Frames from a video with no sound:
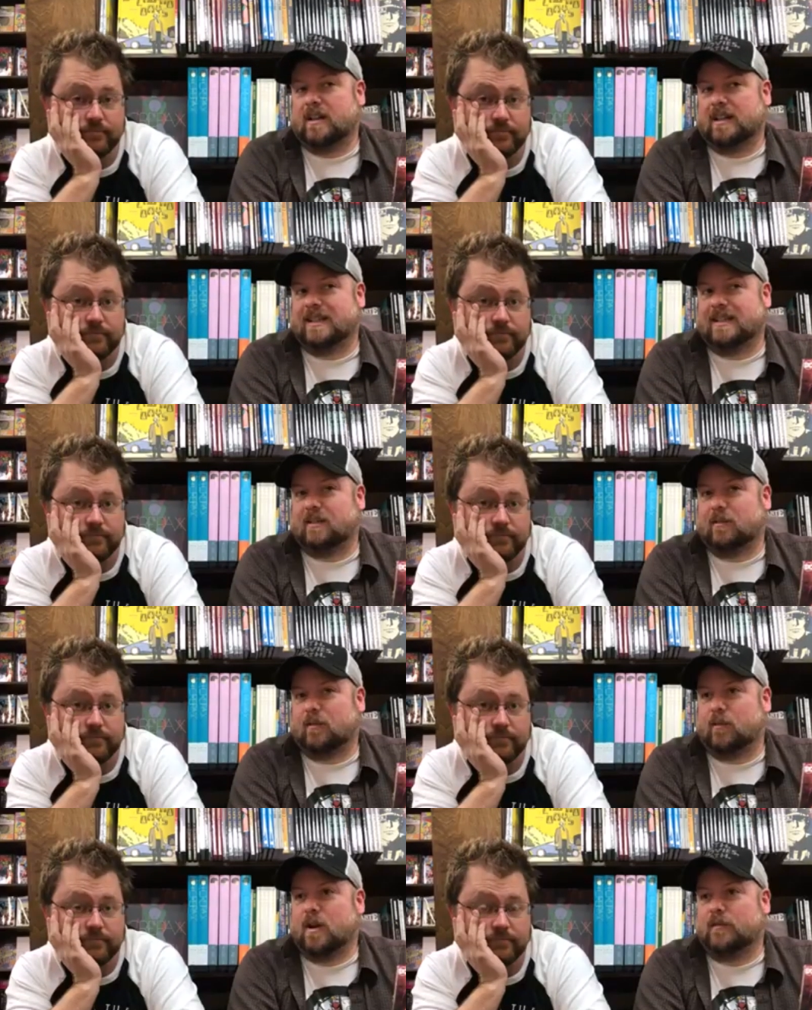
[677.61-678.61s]
Speaker 1: uh,
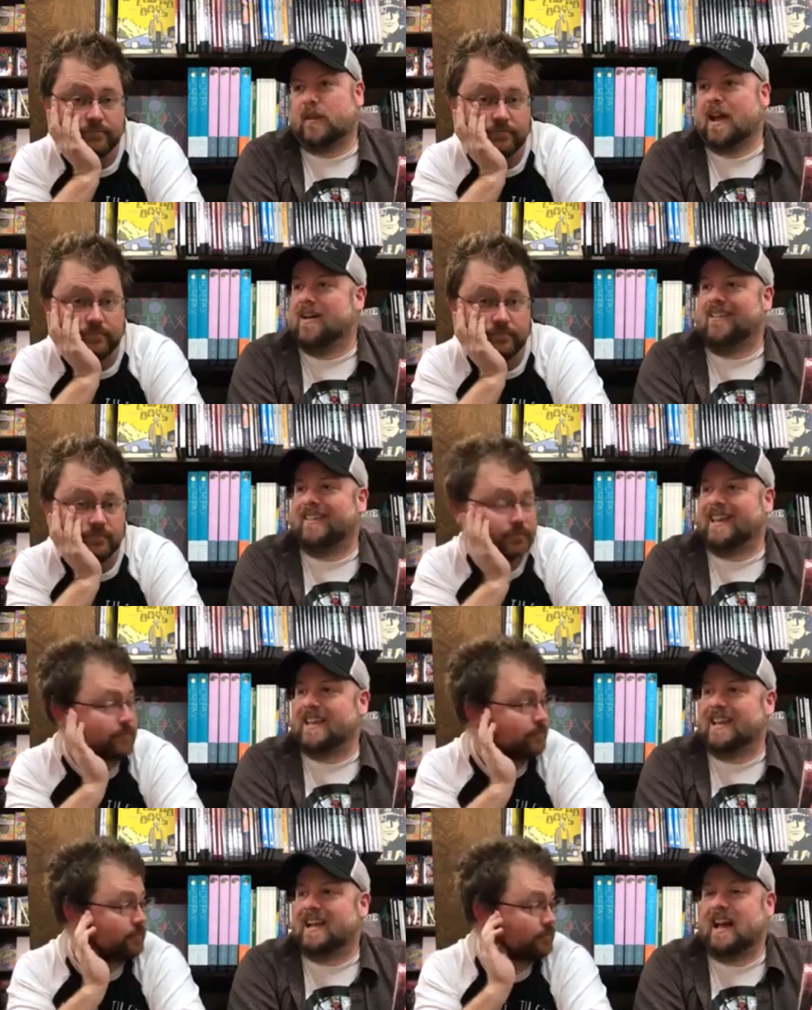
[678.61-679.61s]
run afoul
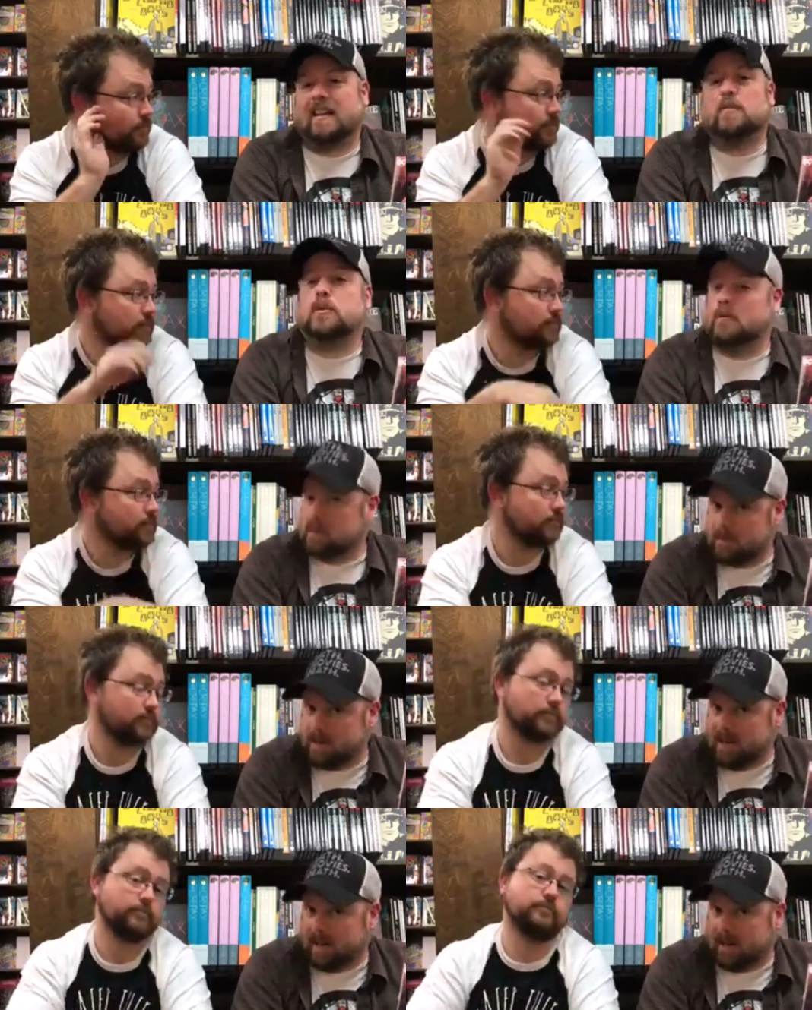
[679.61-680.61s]
a Hollywood
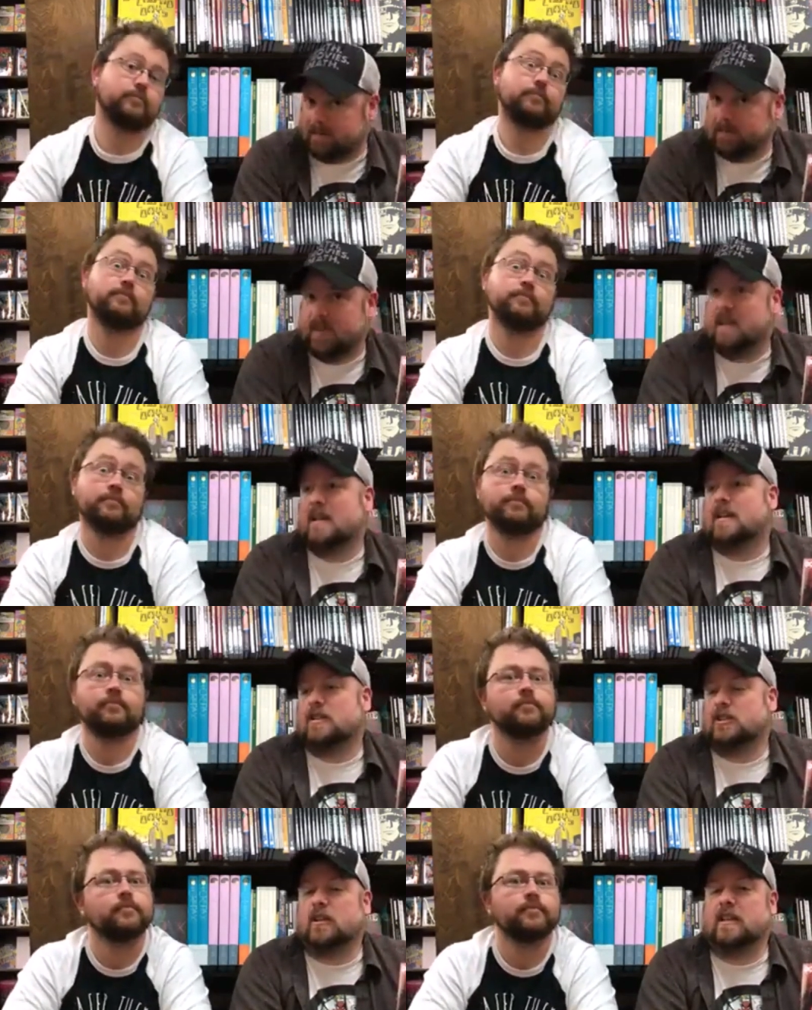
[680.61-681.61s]
premiere. Hmm.
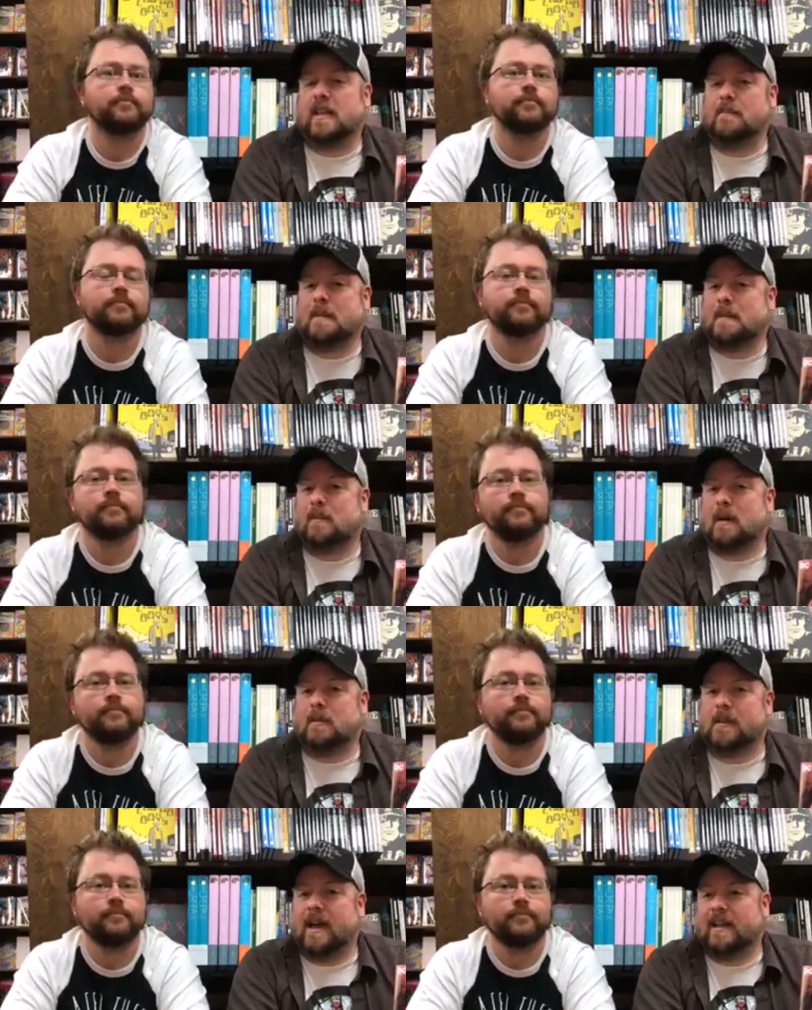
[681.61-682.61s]
Surely that might be
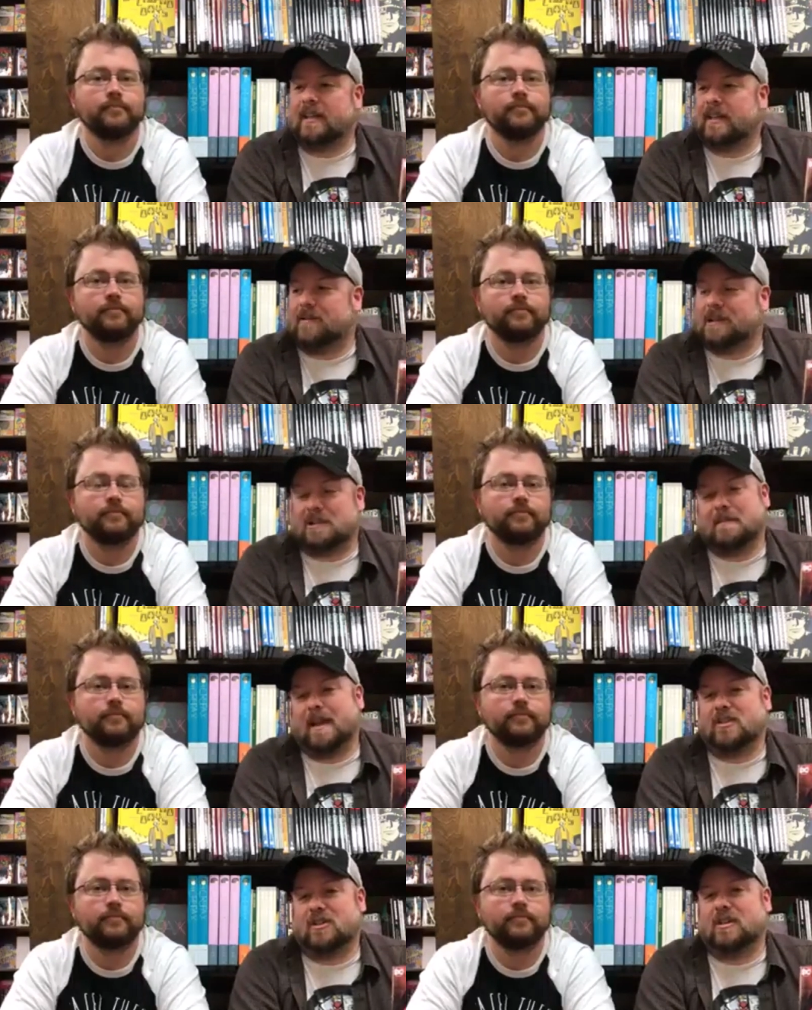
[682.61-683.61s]
problematic while she
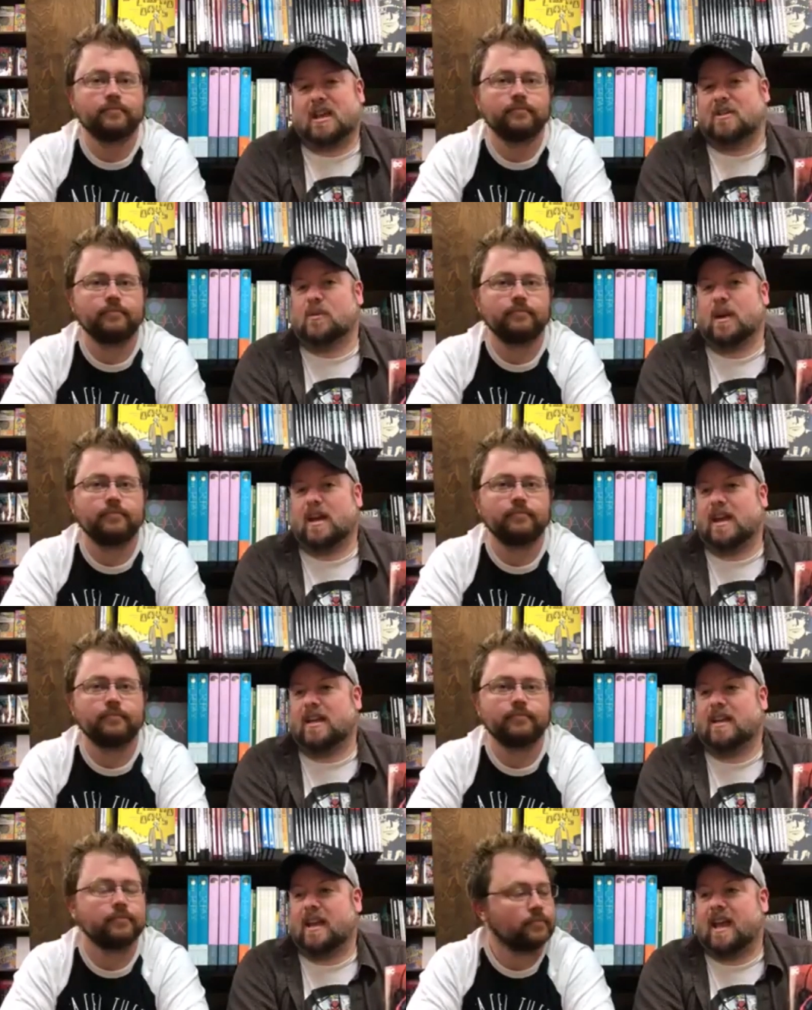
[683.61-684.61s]
makes her
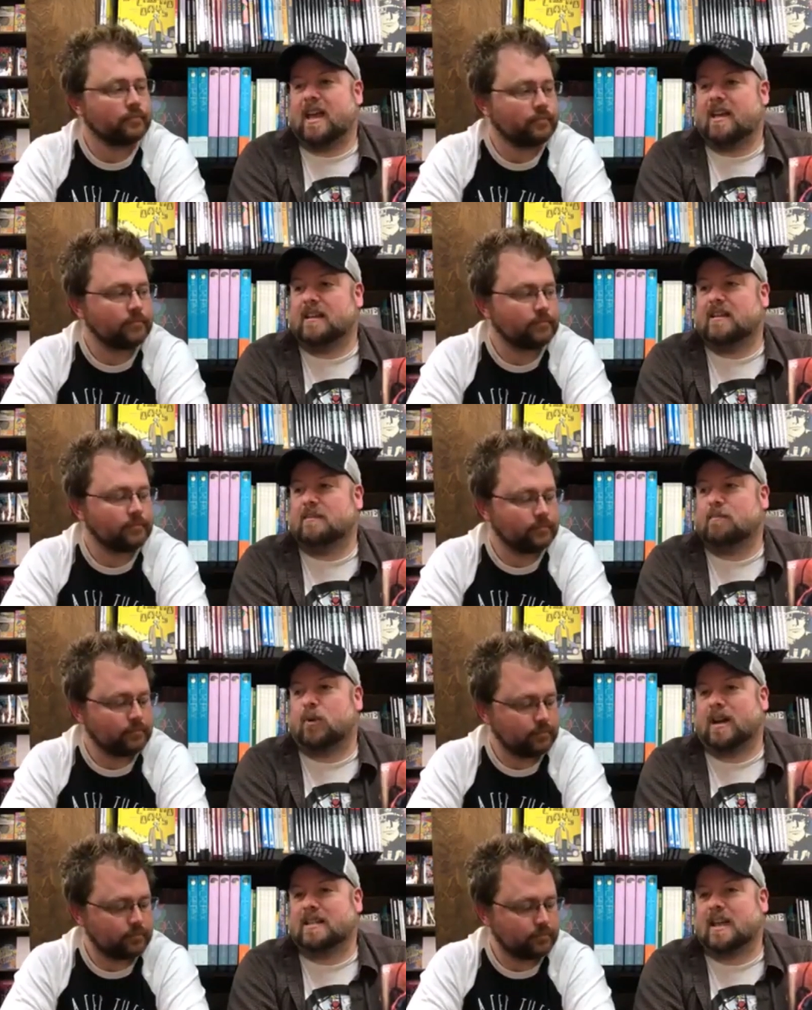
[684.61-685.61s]
getaway and
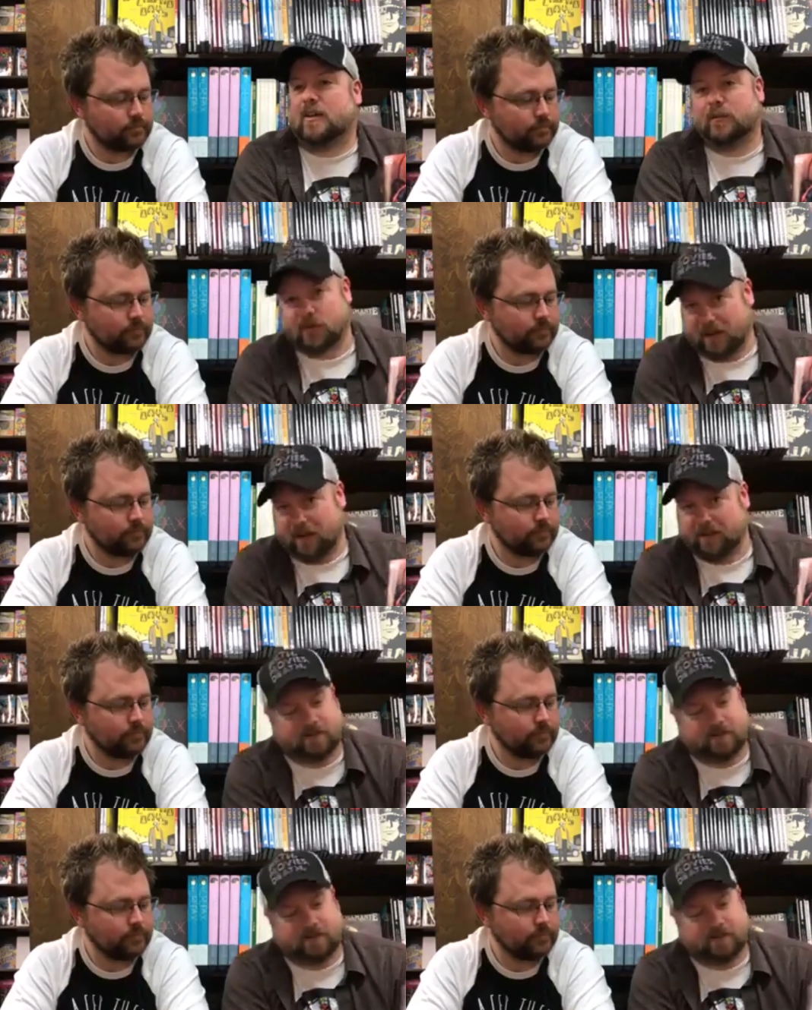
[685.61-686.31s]
breaks out a friend